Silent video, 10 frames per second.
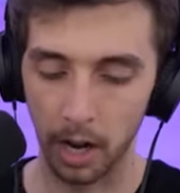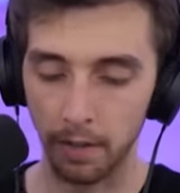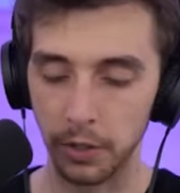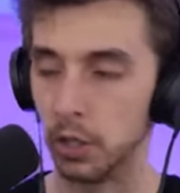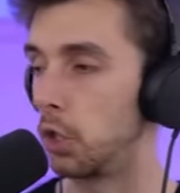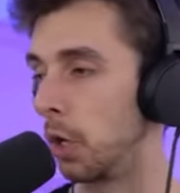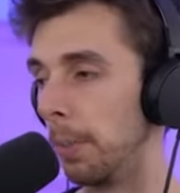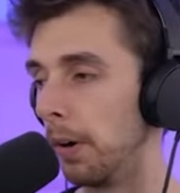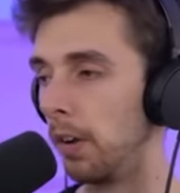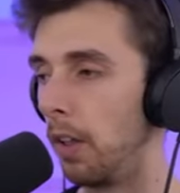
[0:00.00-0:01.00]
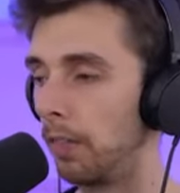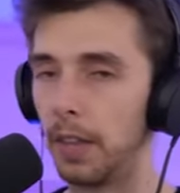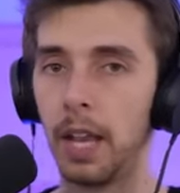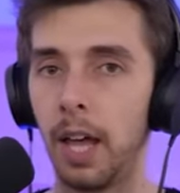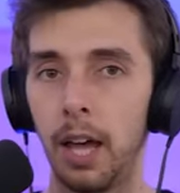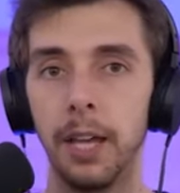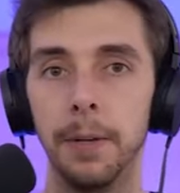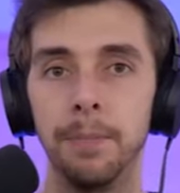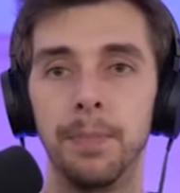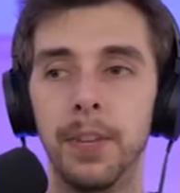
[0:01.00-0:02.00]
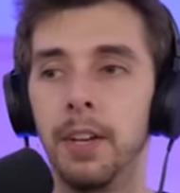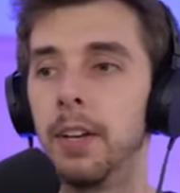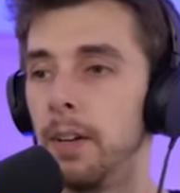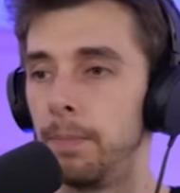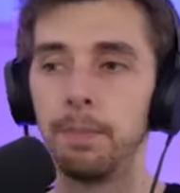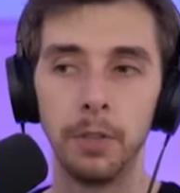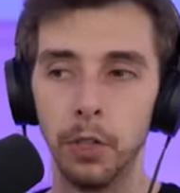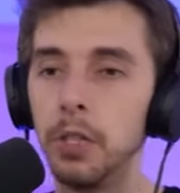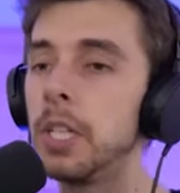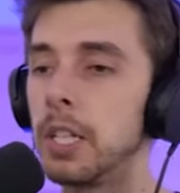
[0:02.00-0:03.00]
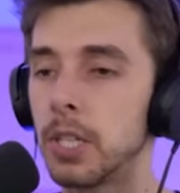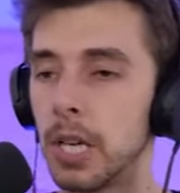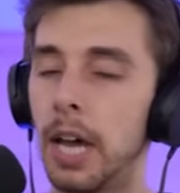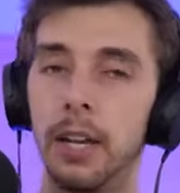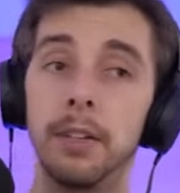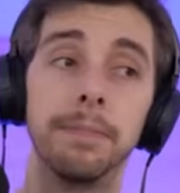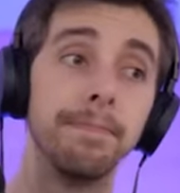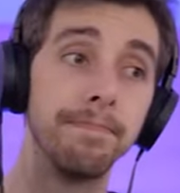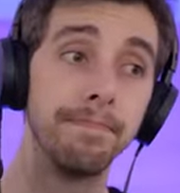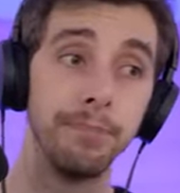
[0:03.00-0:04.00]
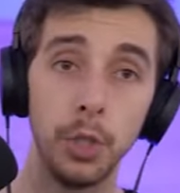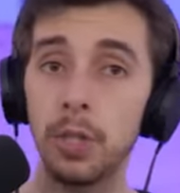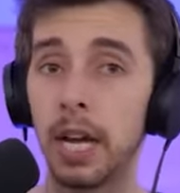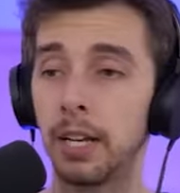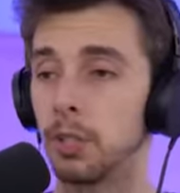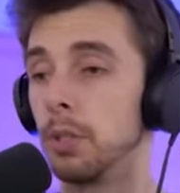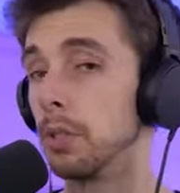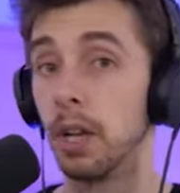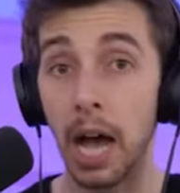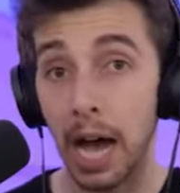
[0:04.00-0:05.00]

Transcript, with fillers: Obviously, somewhere along the line, Ludia decided new dinosaurs,